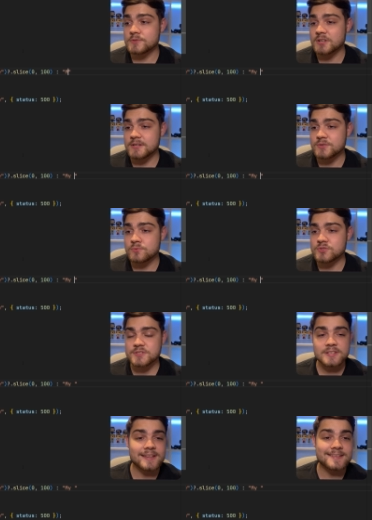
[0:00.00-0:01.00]
title
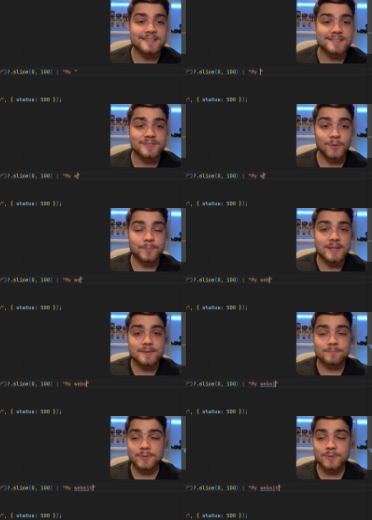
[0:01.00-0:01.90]
just in case it's not been